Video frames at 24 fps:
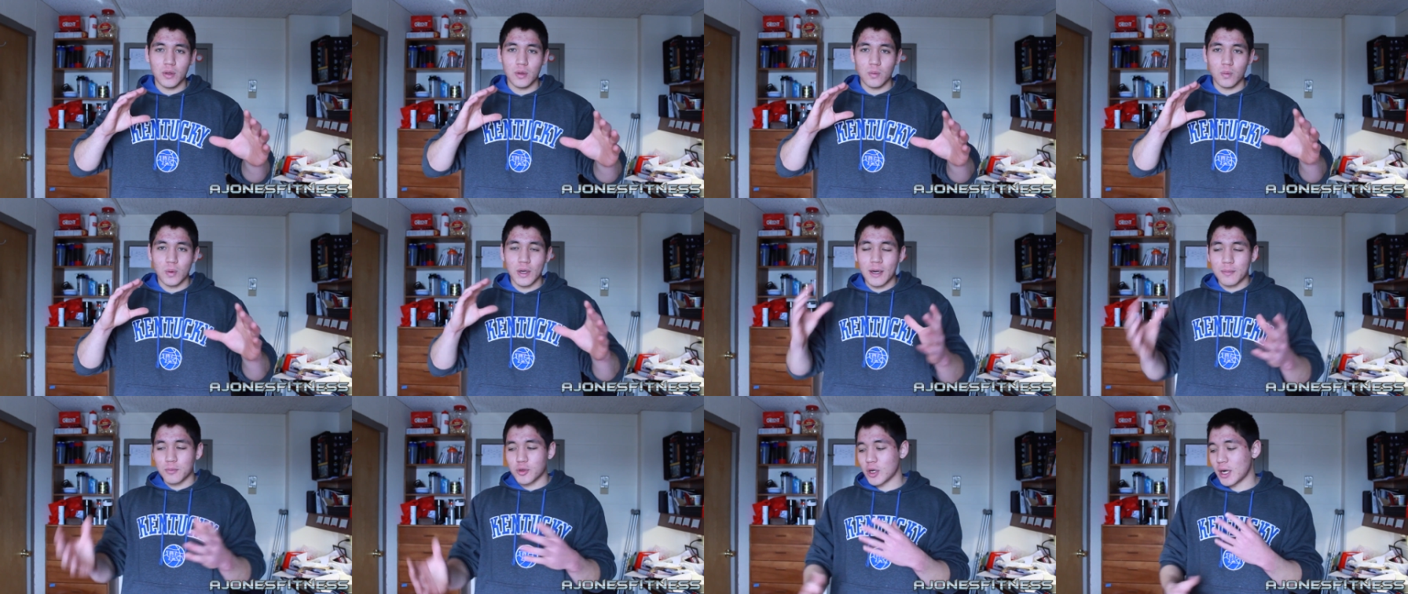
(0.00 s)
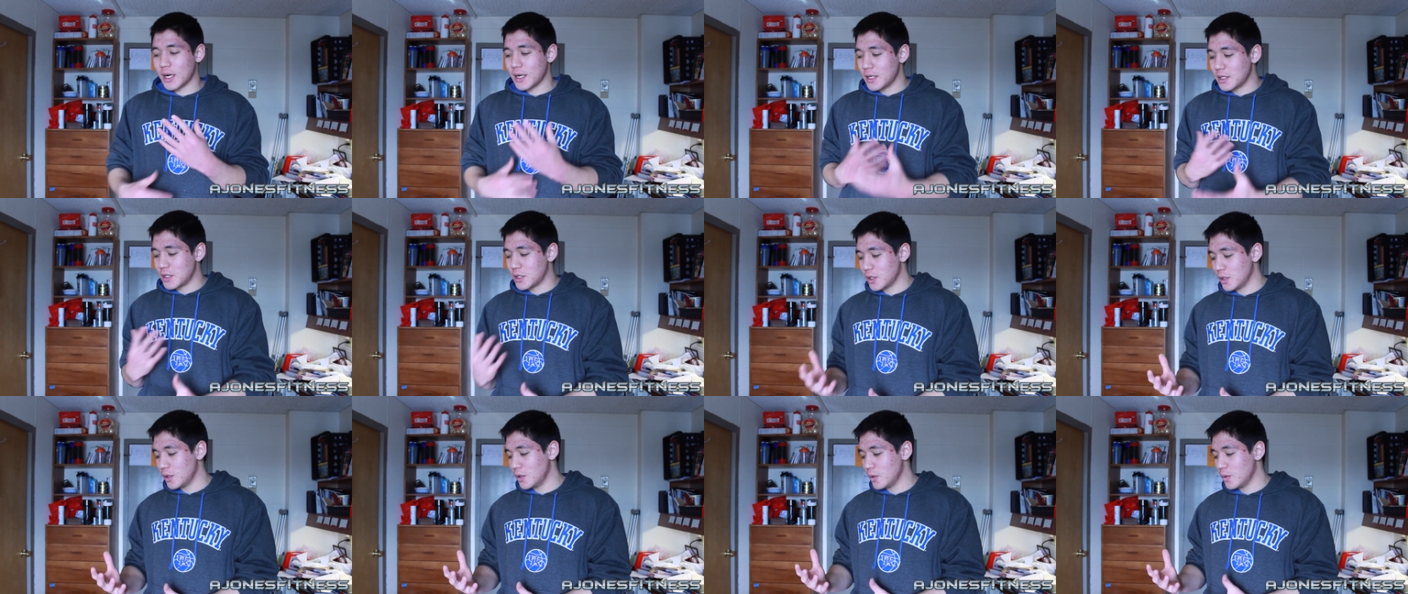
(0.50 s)
what I'm trying to
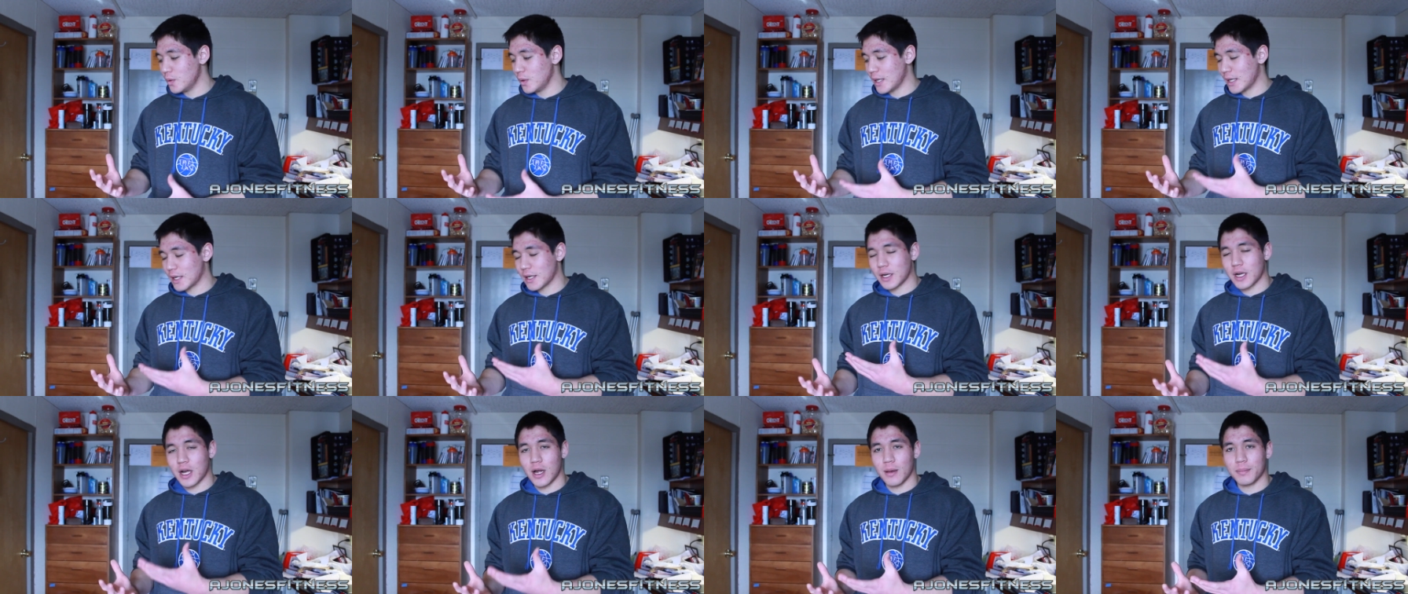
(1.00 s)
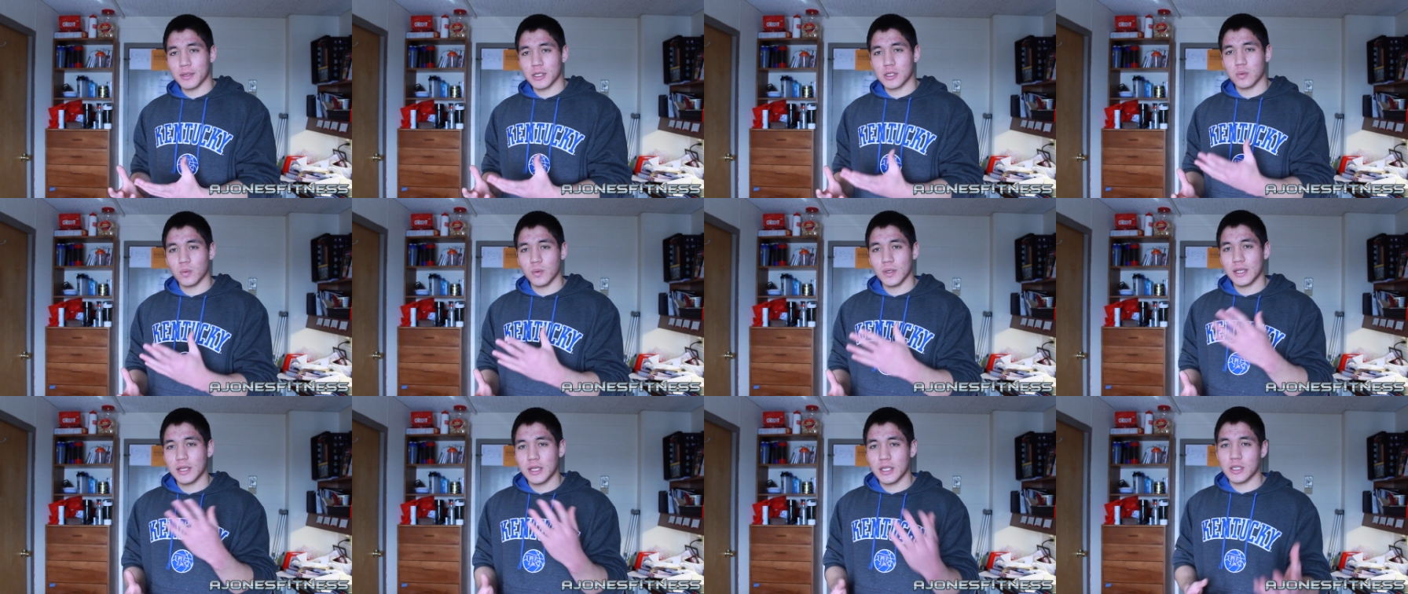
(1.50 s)
do and accomplish
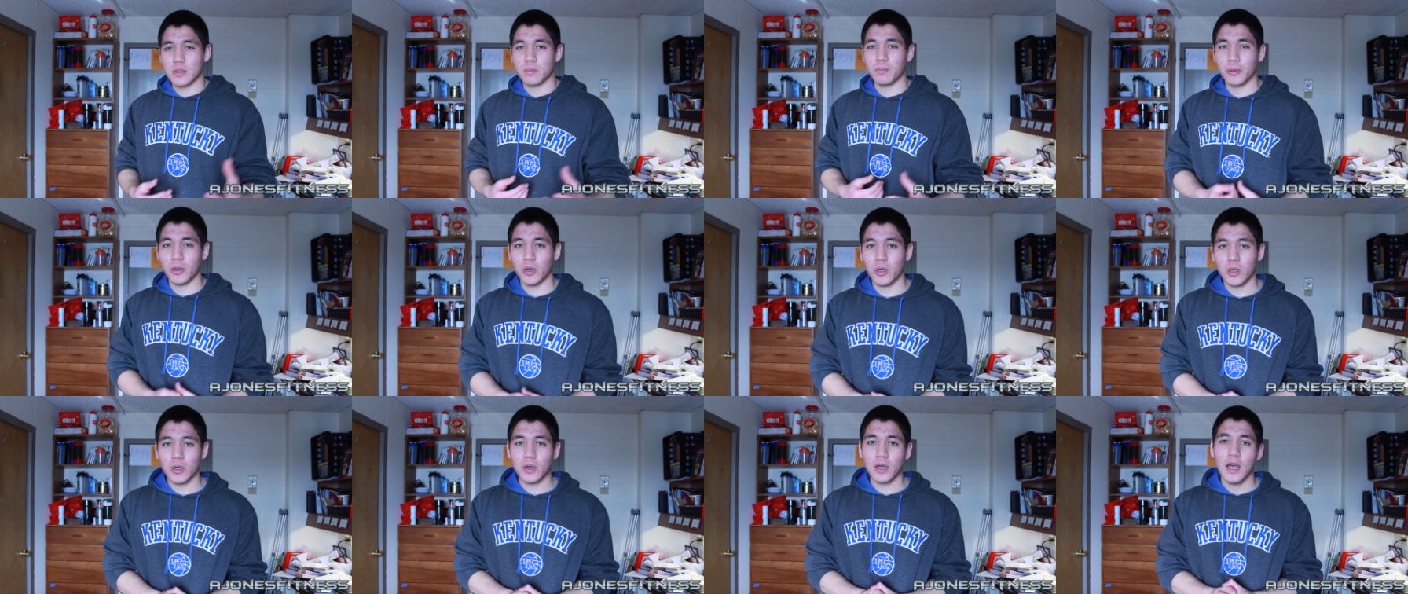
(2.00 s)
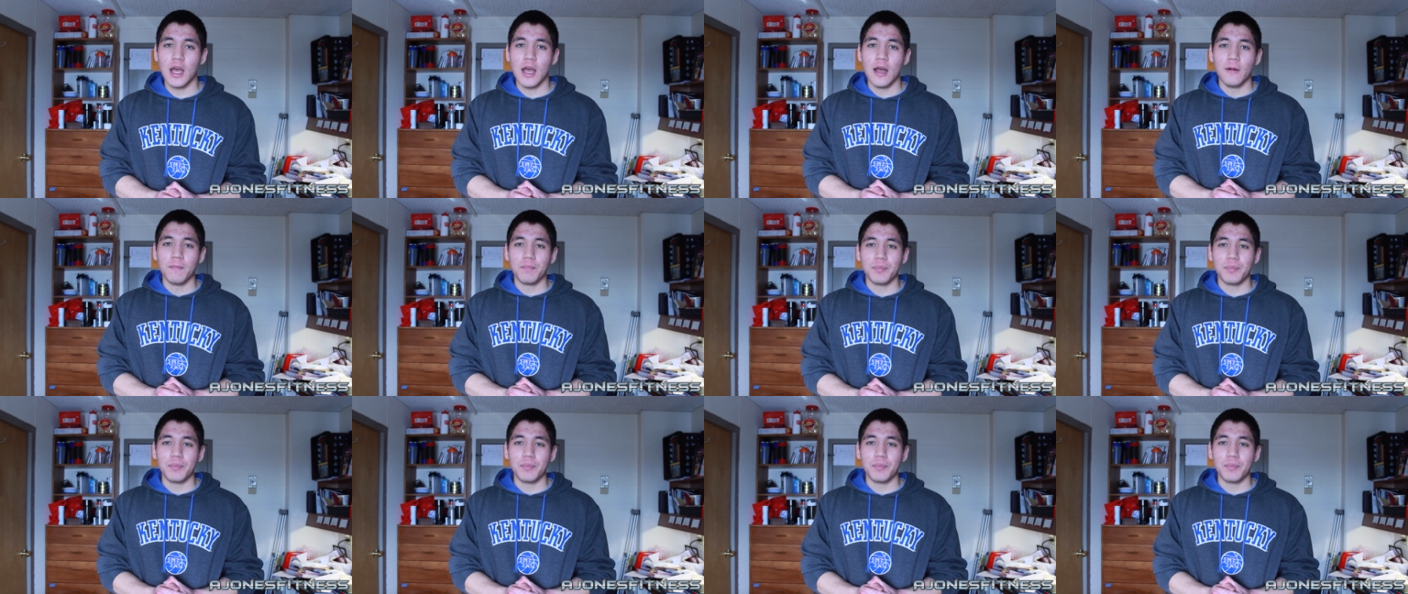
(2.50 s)
with this bulk